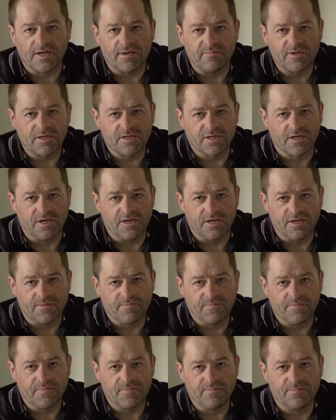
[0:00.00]
and I'm just gonna
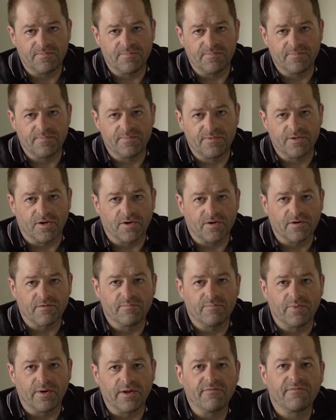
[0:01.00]
talk
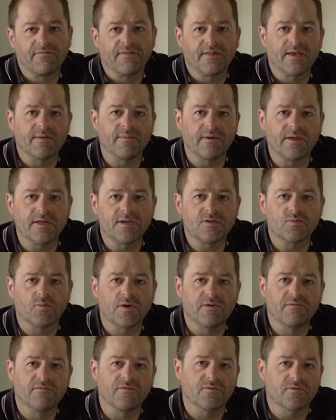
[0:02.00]
briefly about this
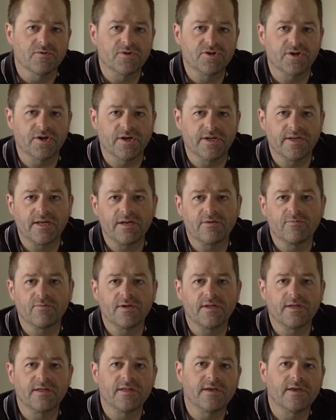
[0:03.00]
one photo shoot I did
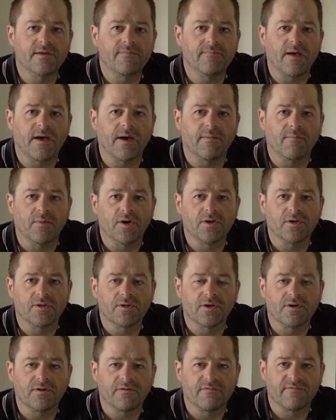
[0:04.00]
with um, a model
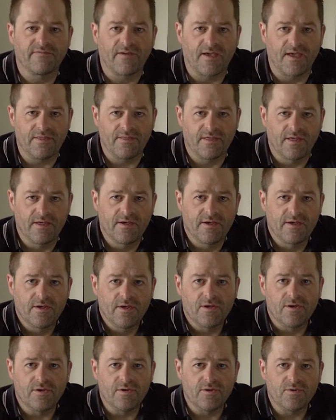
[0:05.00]
called Faith,
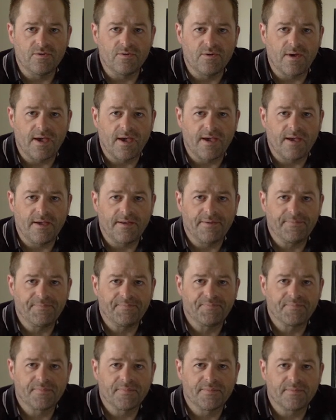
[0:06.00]
who. Uh,
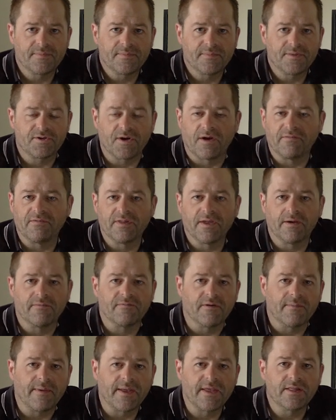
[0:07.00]
travelled up
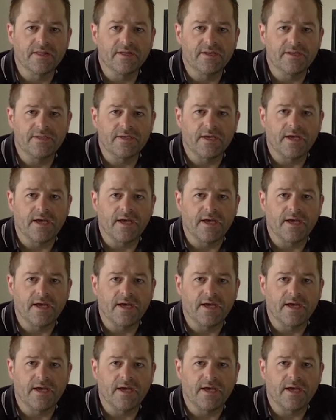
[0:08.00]
from England